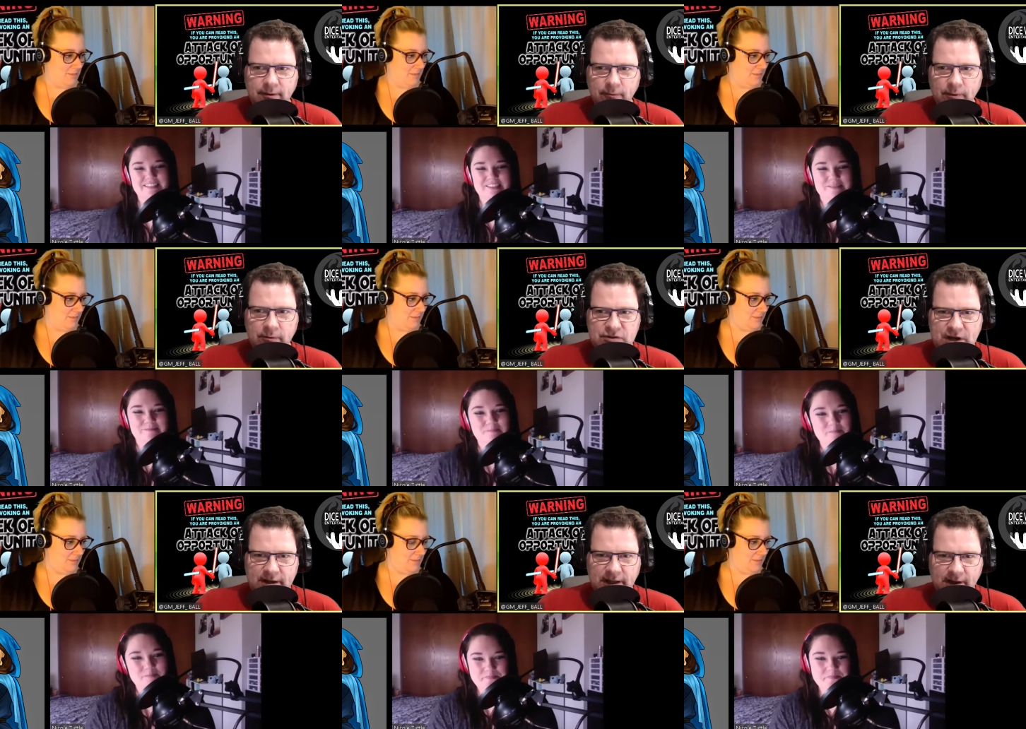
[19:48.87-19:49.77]
Speaker 1: we were
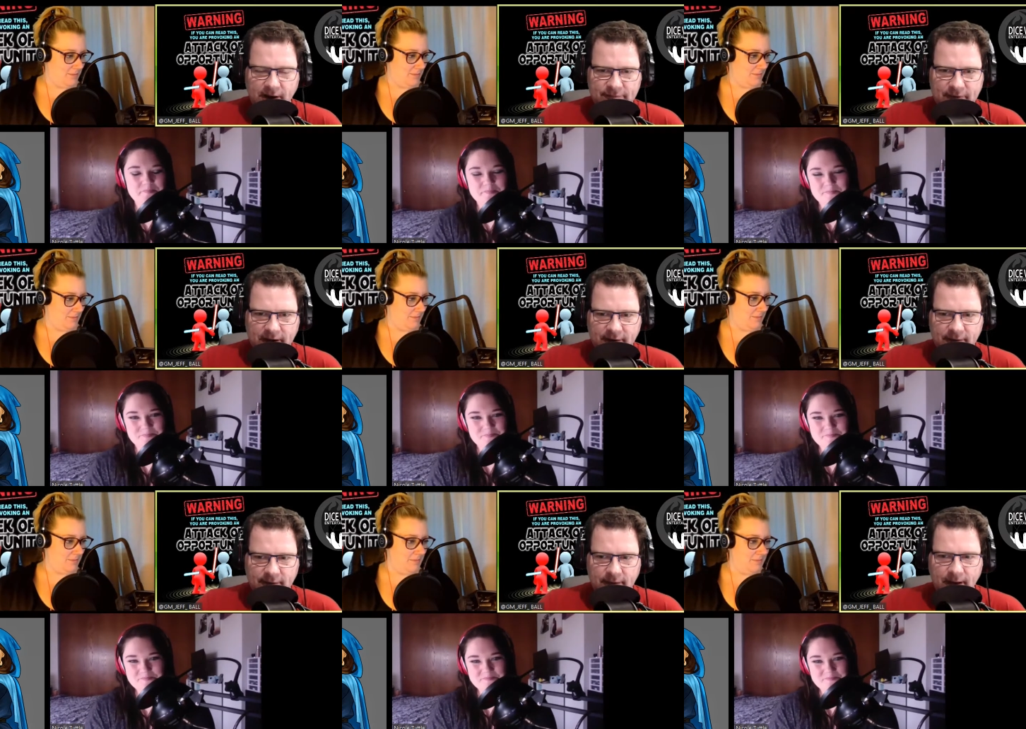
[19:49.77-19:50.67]
talking off air
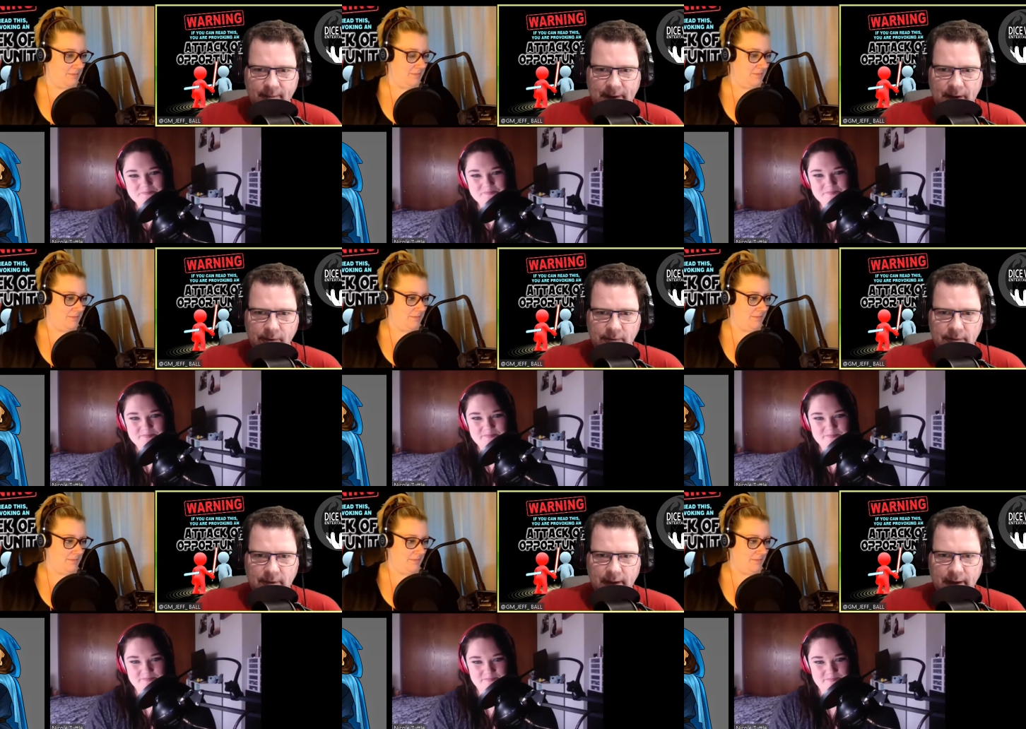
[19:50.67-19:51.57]
about
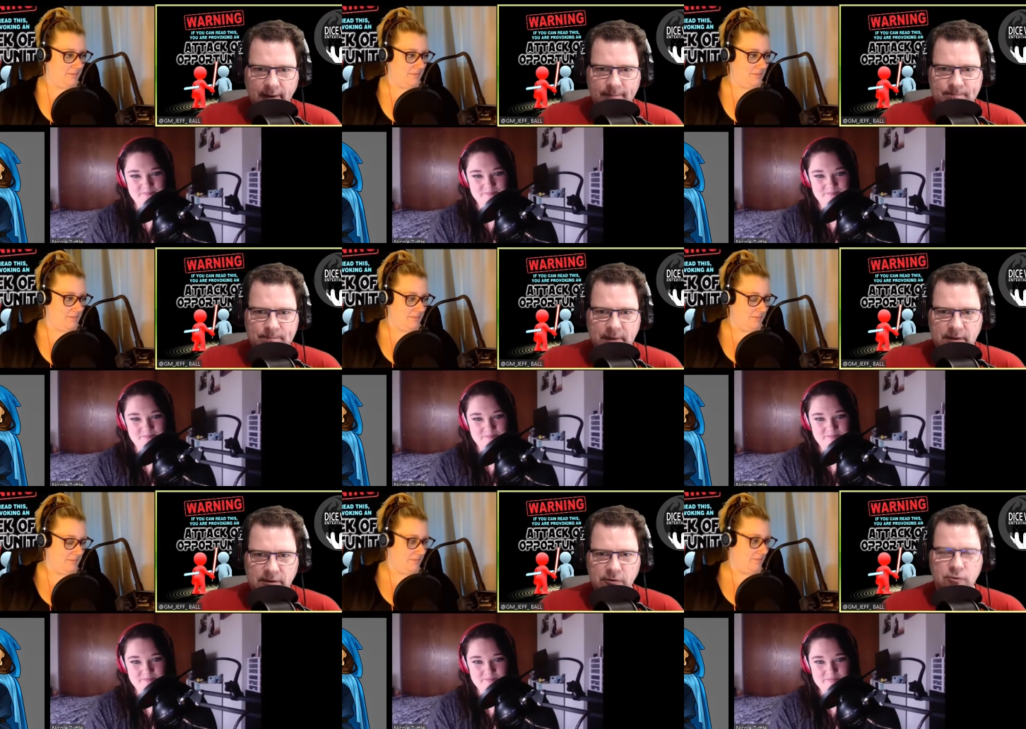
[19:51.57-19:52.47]
um
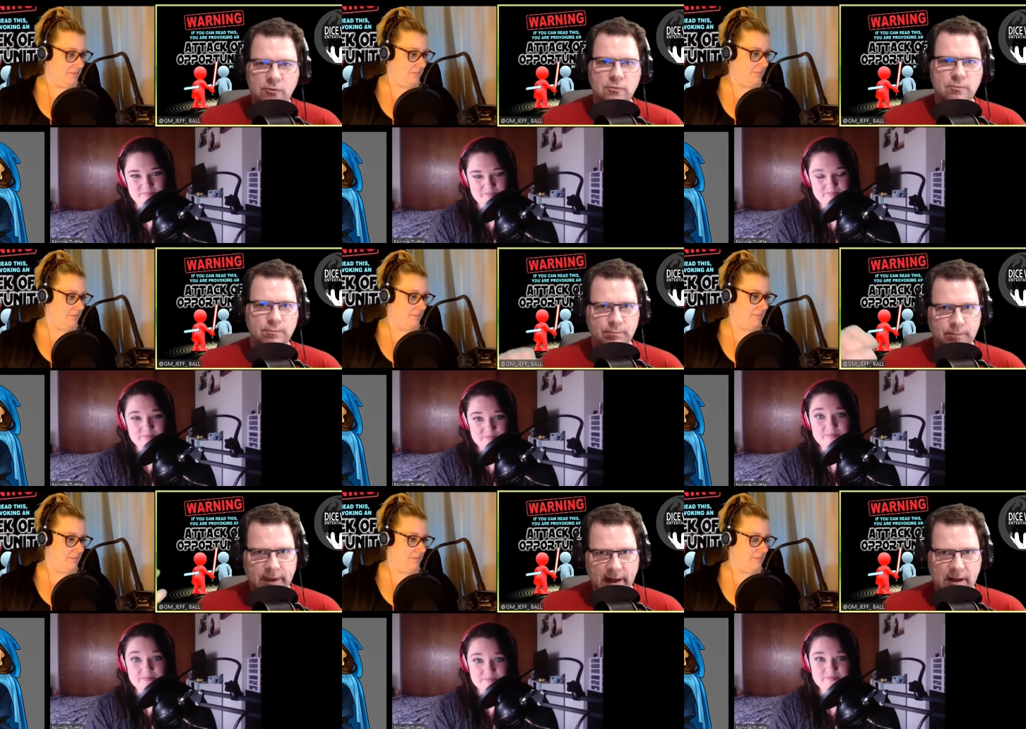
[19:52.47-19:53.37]
you
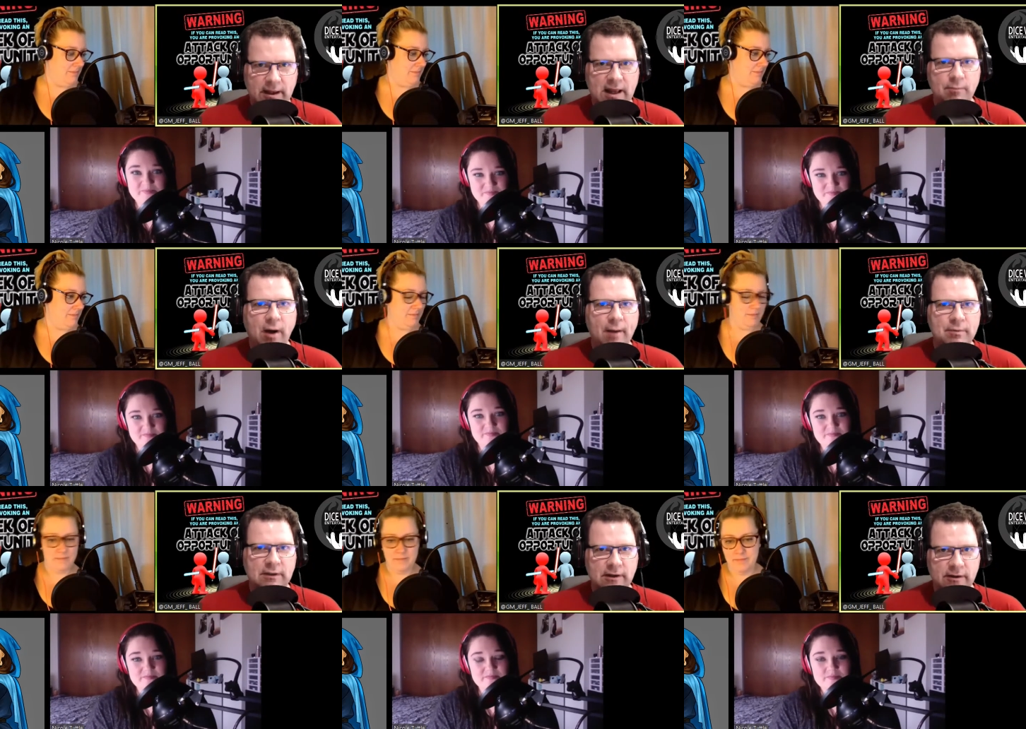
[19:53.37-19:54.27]
getting gaining
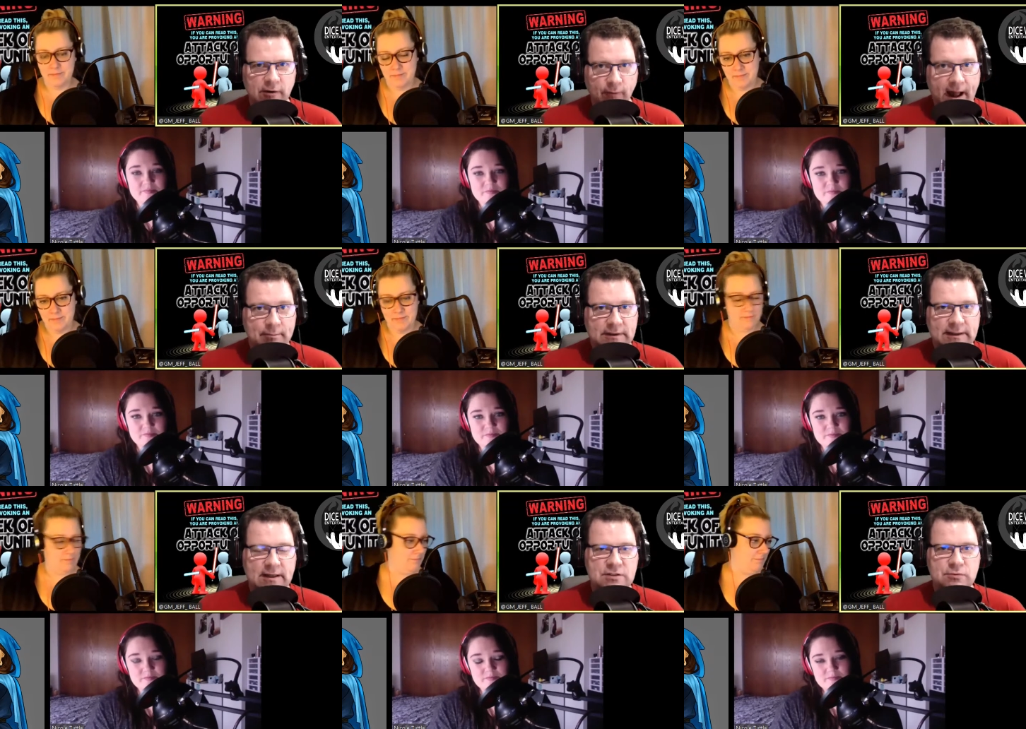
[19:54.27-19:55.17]
popularity rapidly
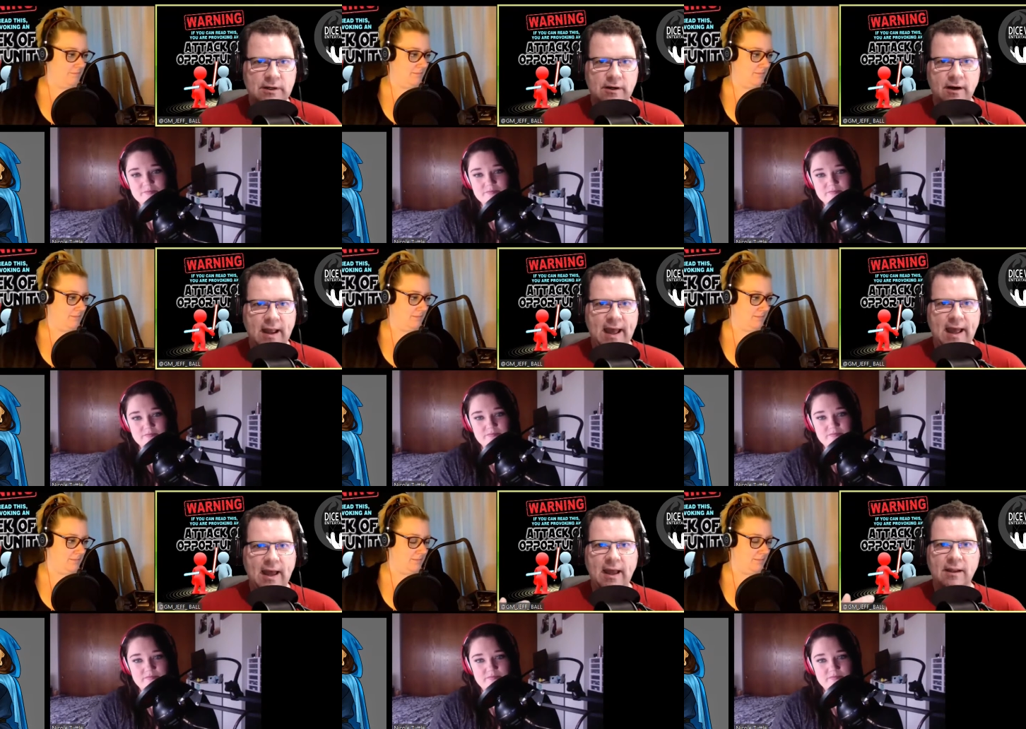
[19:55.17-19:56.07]
on Twitter,
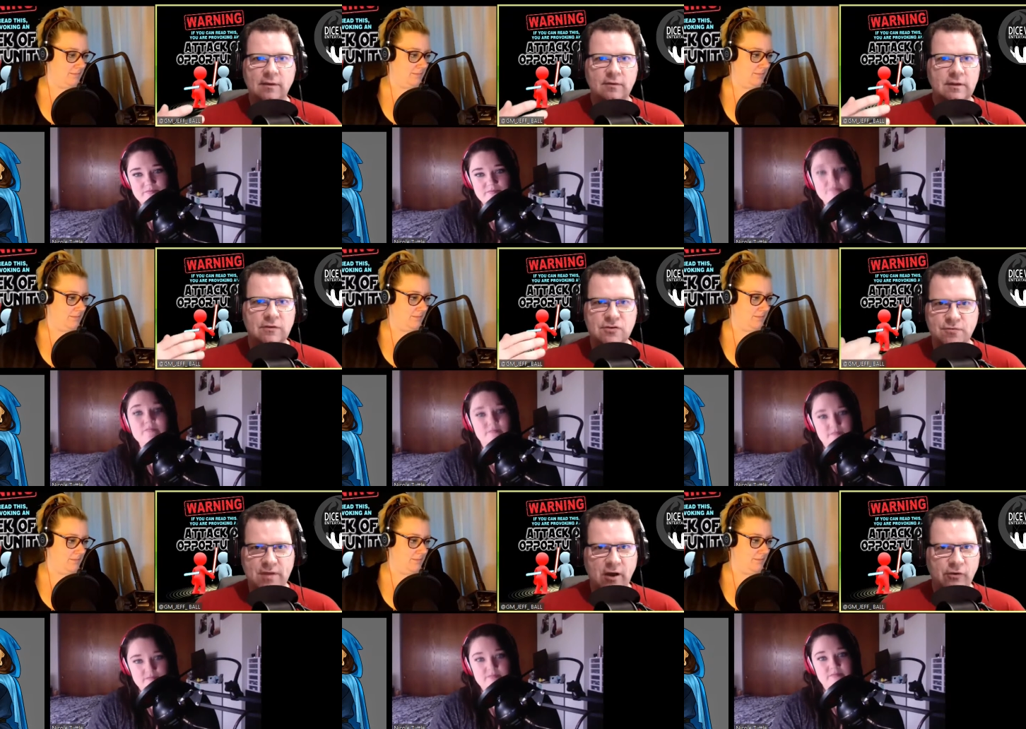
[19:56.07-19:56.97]
and you get your
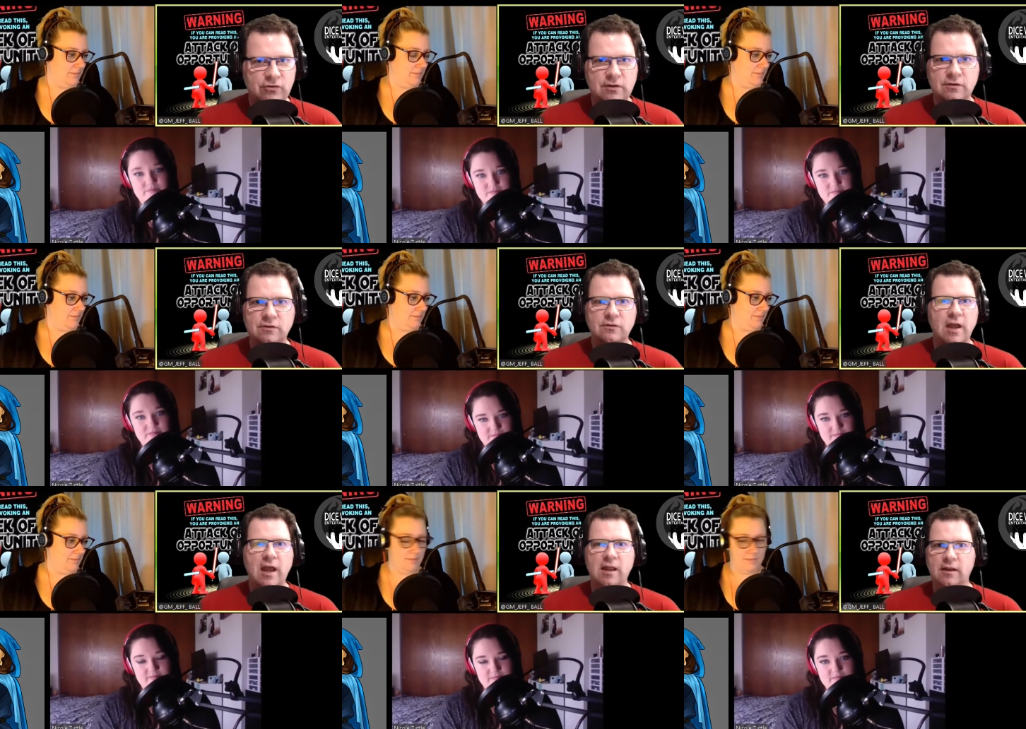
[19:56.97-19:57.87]
thousand,
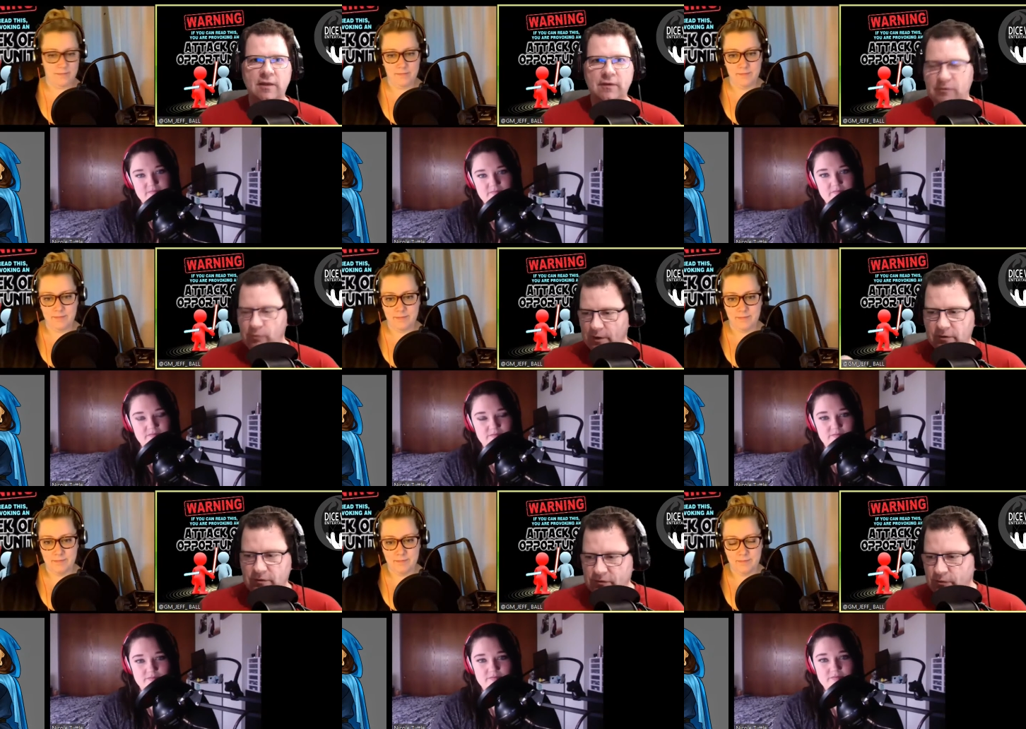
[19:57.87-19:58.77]
and and then Twitter
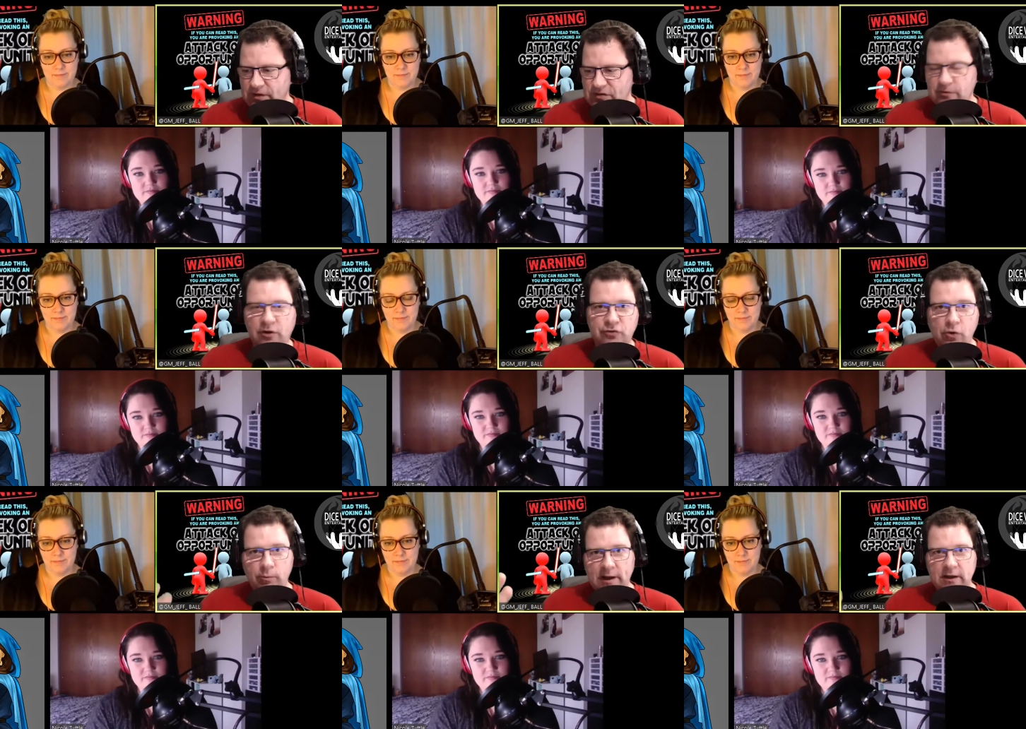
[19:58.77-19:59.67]
tweets you and goes, "Oh
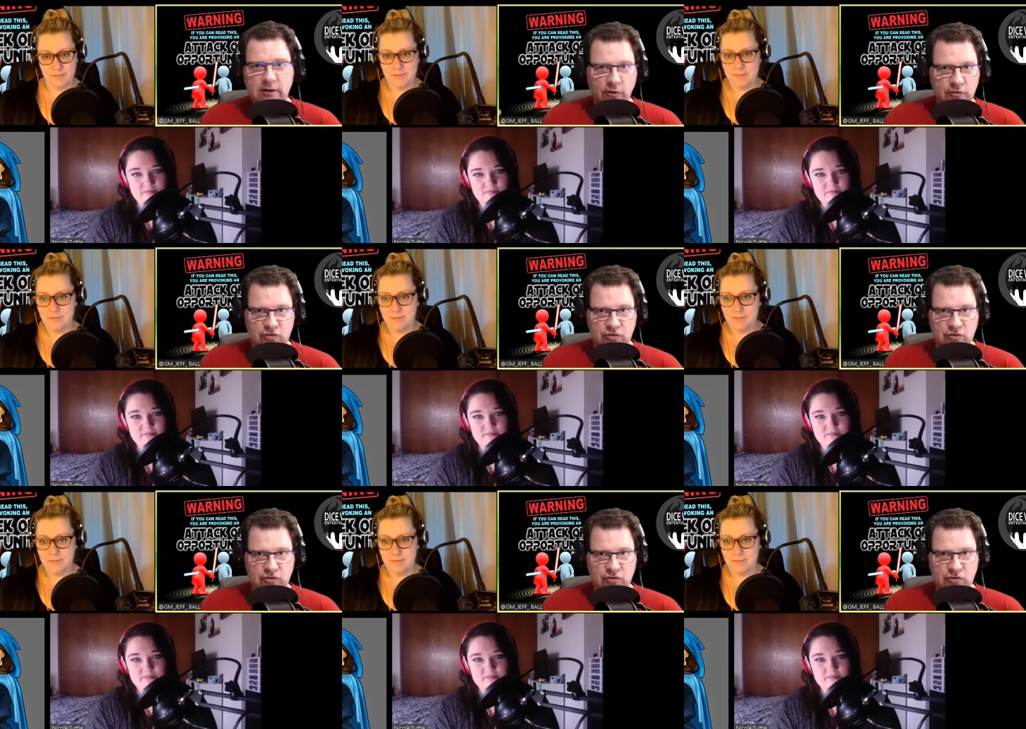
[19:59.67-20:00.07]
my god, you know,